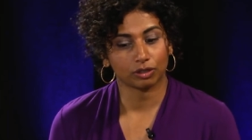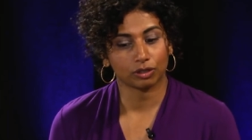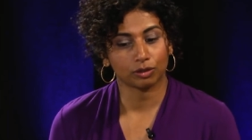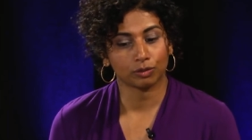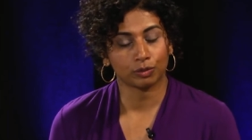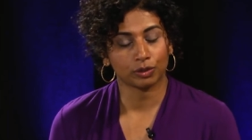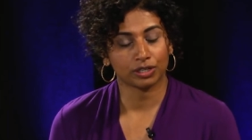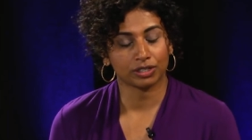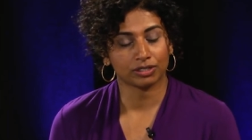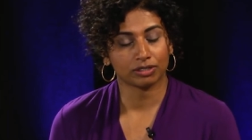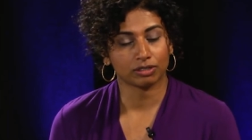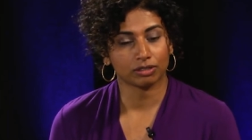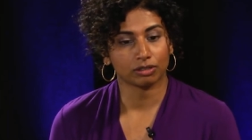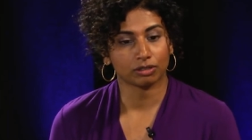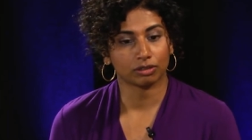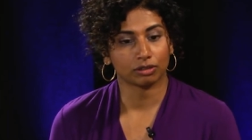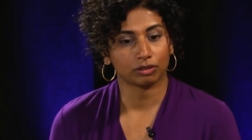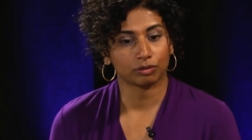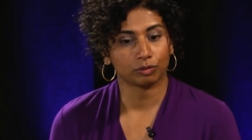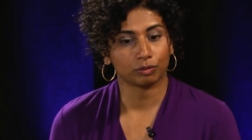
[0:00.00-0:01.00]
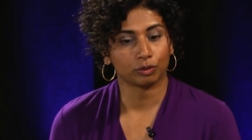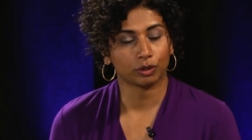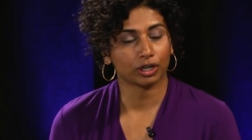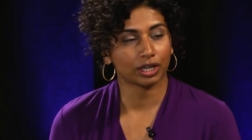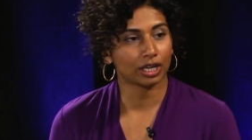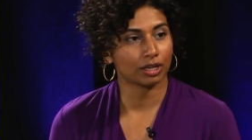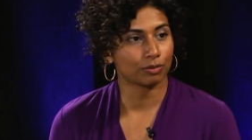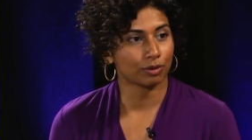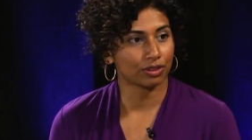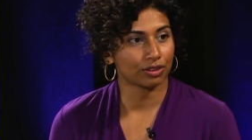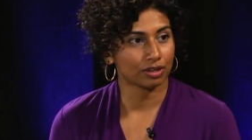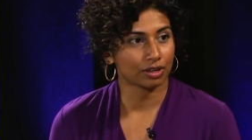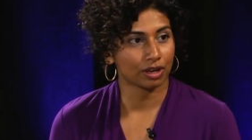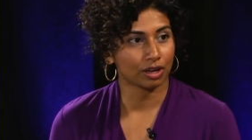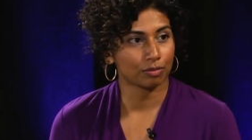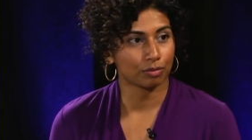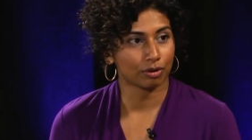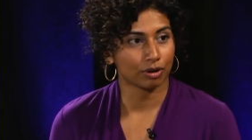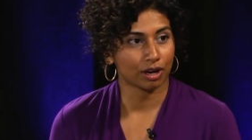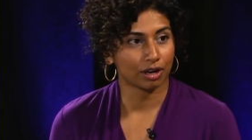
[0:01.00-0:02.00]
who was working with a
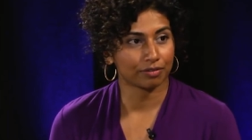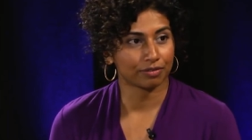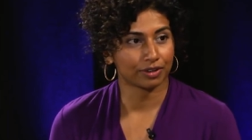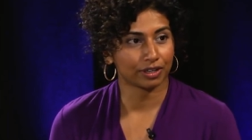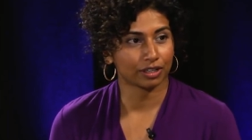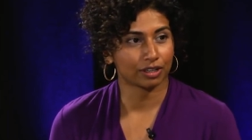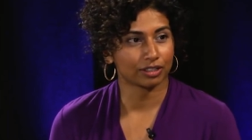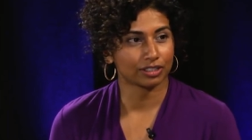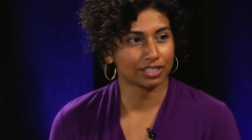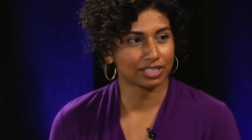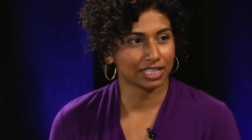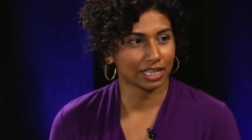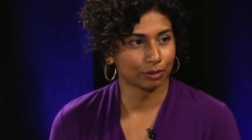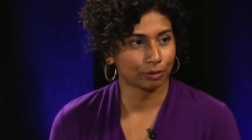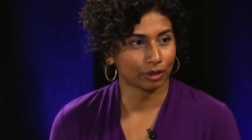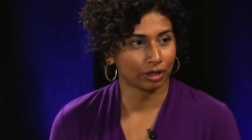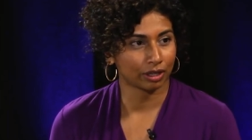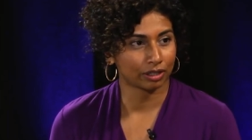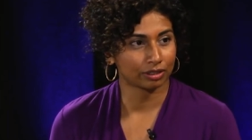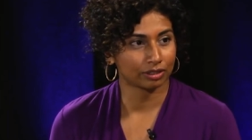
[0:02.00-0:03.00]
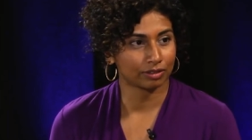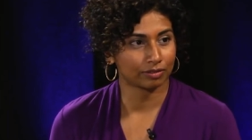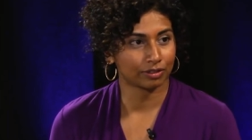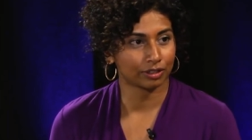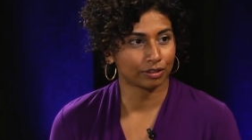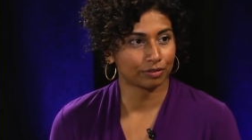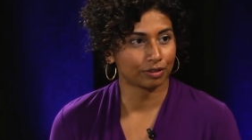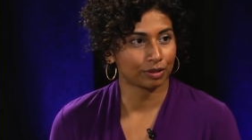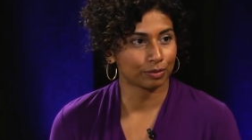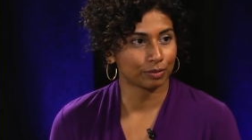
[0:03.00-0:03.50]
nonprofit called Sewa, a very